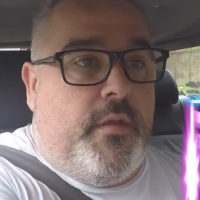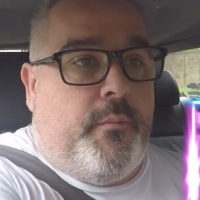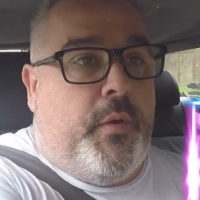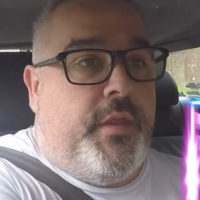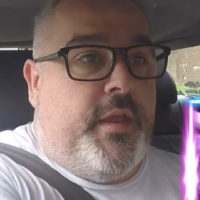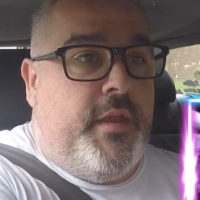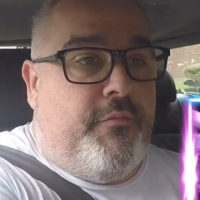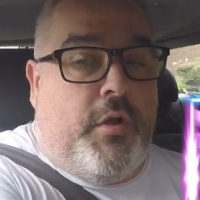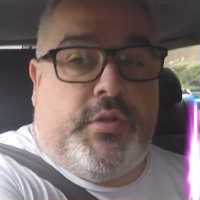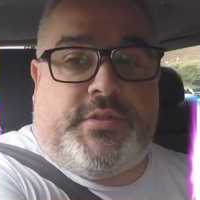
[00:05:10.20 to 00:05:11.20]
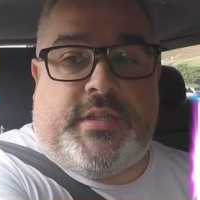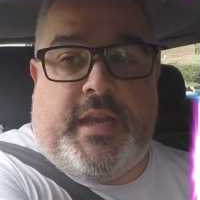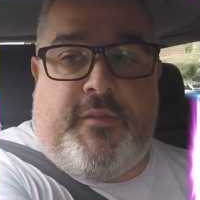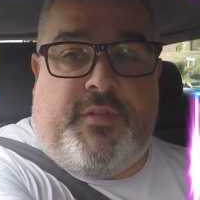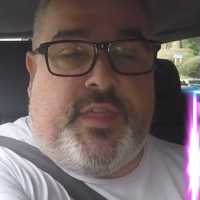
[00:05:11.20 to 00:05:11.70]
putting the rods
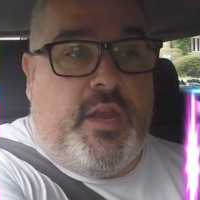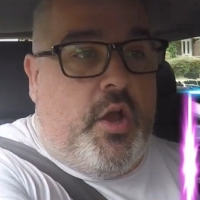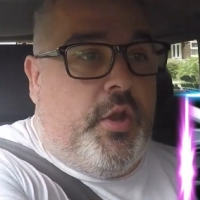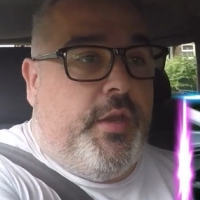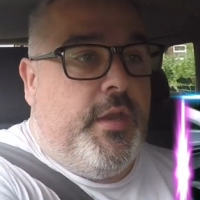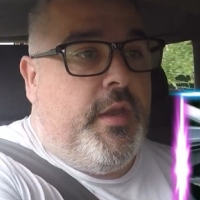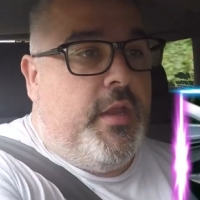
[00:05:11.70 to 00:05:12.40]
and everything on.